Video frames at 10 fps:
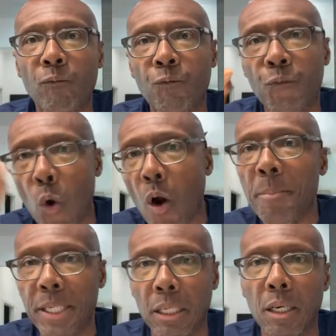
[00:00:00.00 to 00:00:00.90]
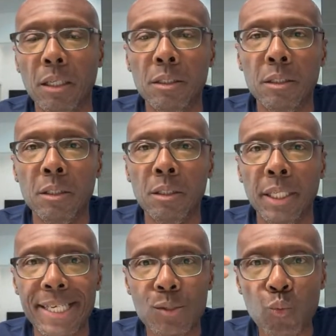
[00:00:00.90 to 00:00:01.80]
formula
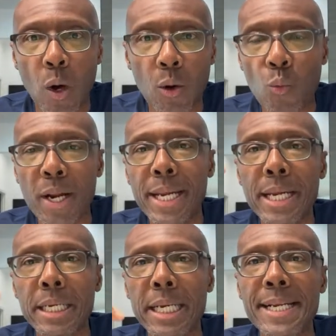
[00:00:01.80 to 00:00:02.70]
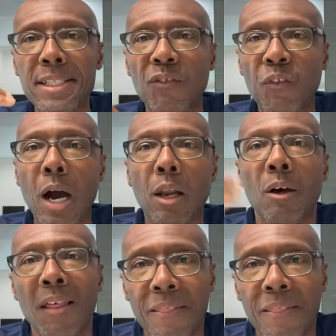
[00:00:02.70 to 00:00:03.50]
is what we need to follow.